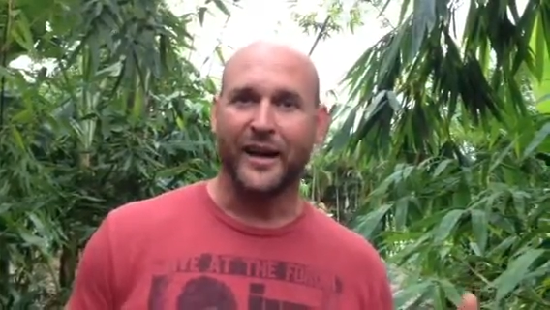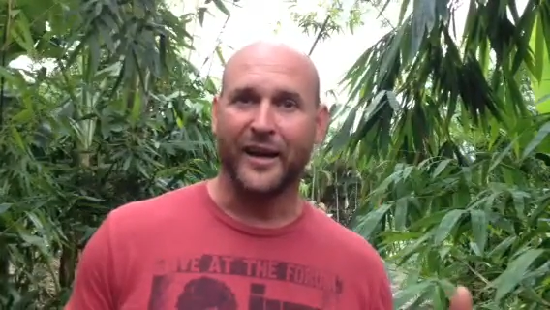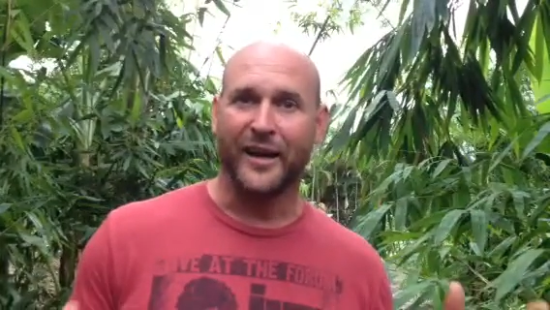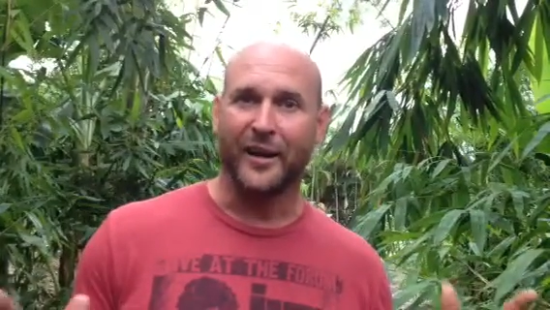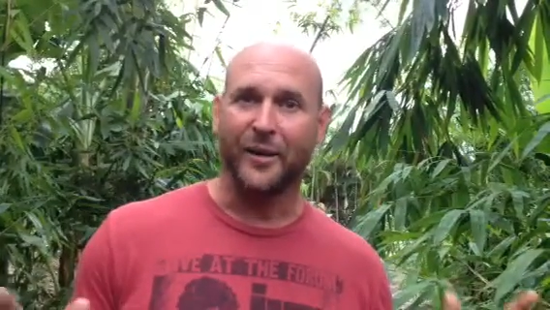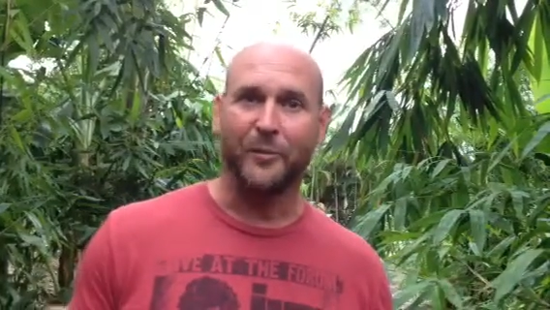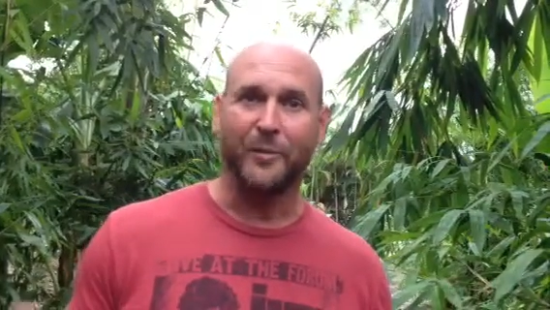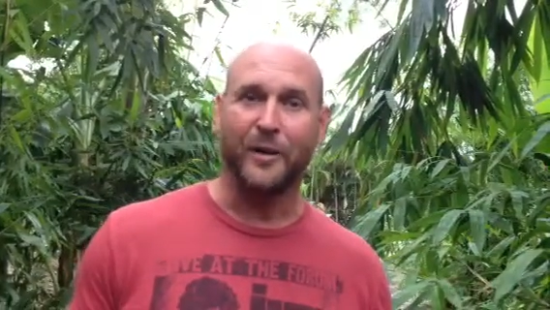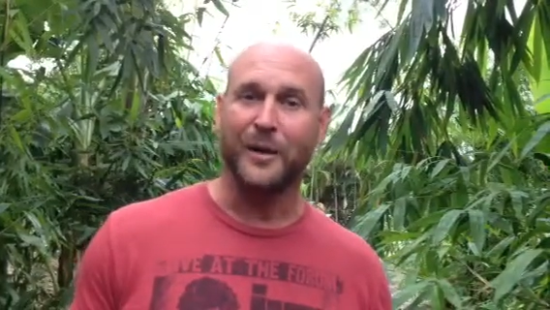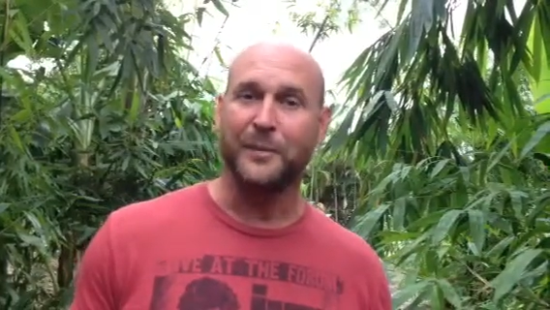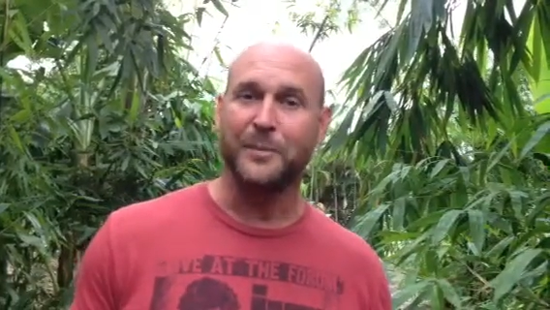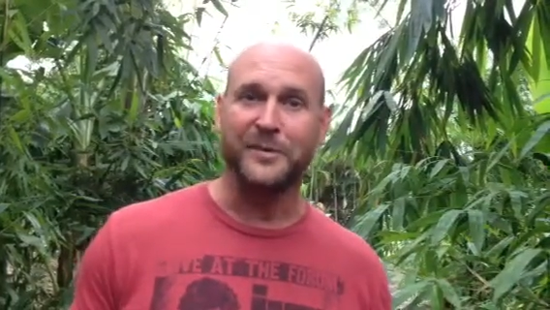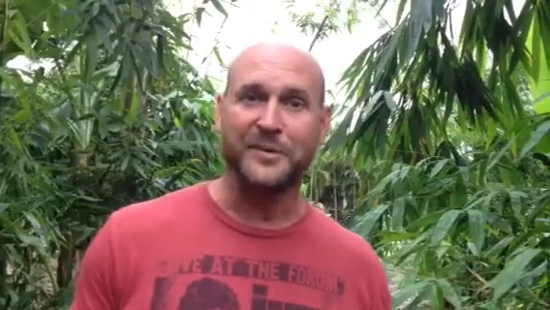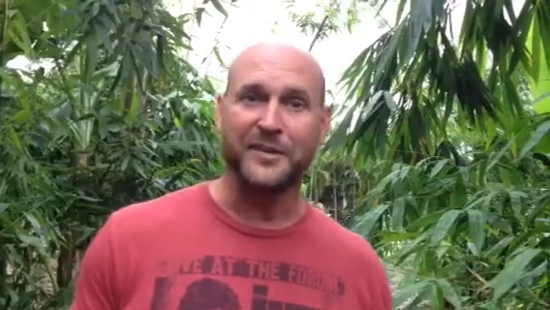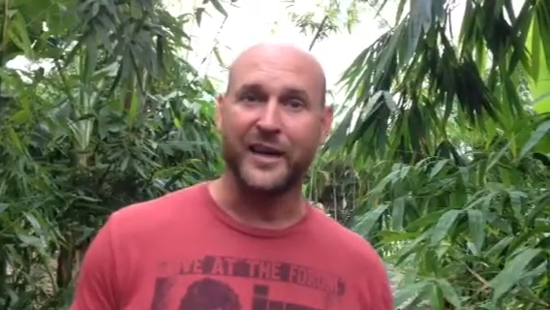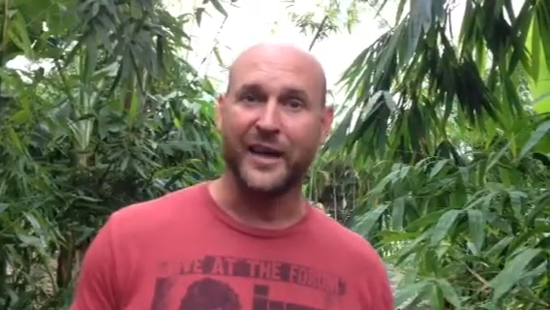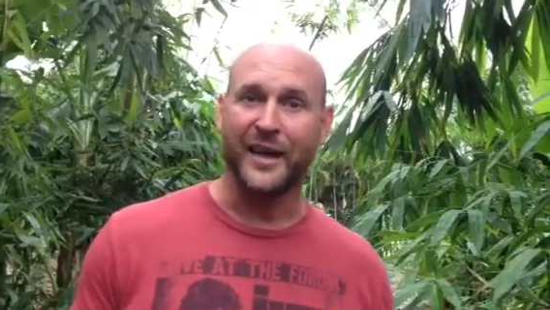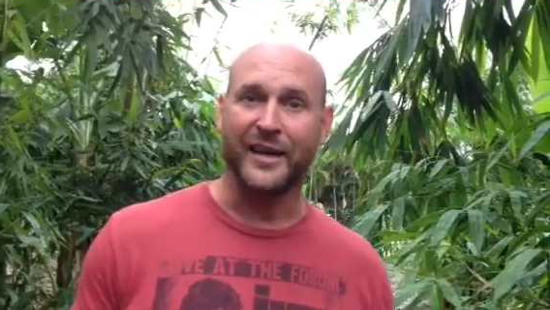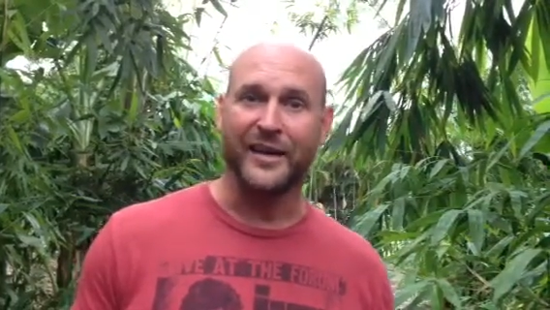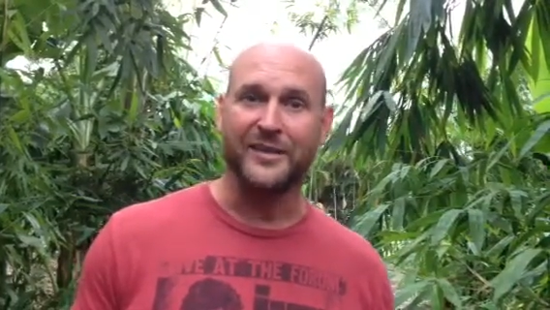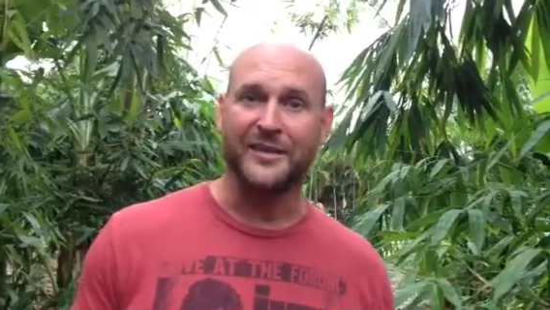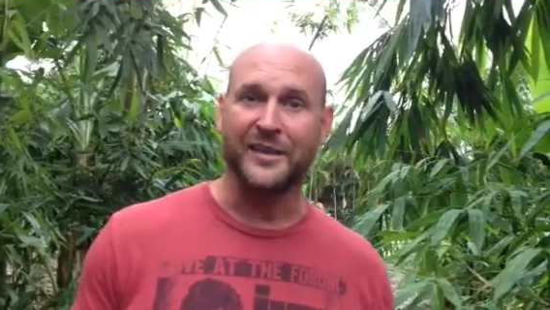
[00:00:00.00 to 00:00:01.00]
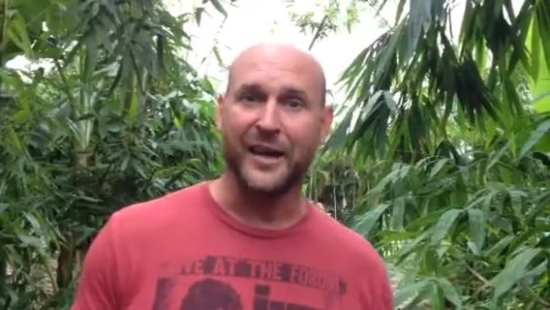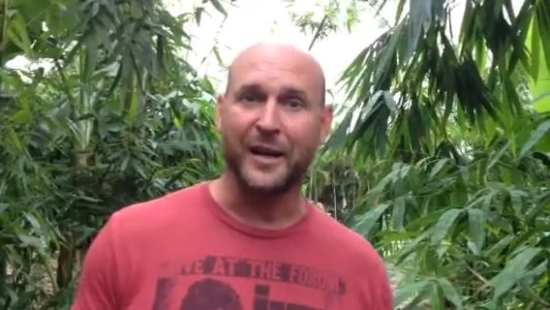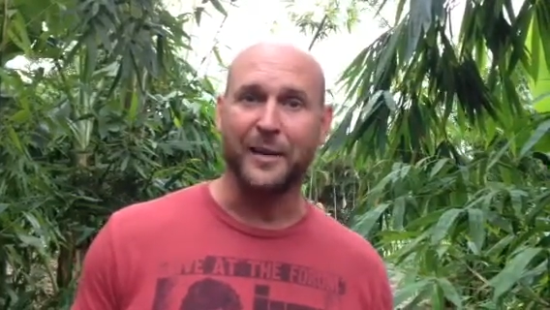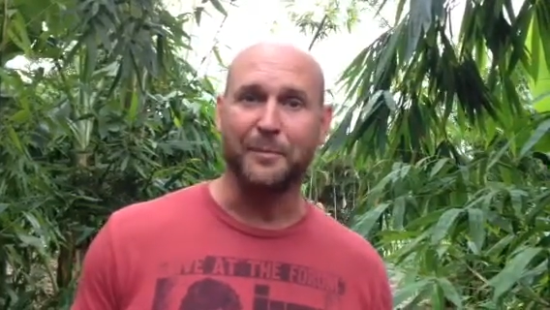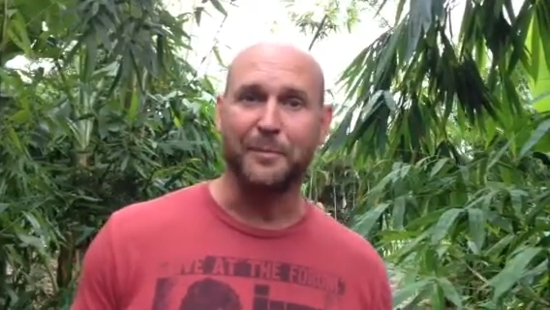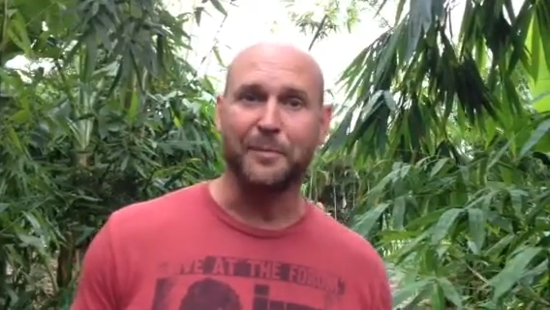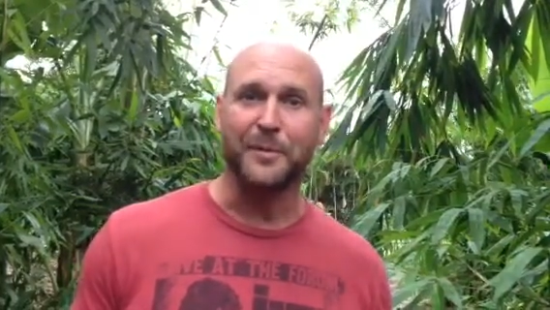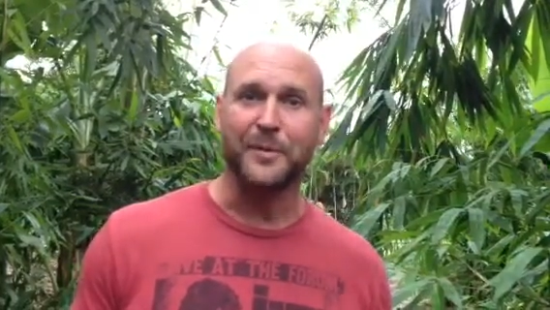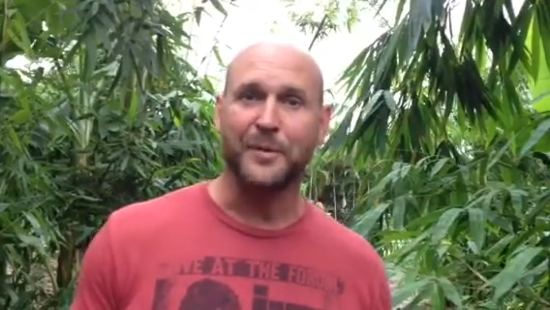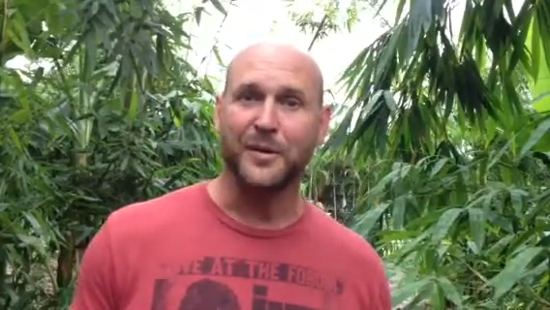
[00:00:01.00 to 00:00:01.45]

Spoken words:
Our website is up,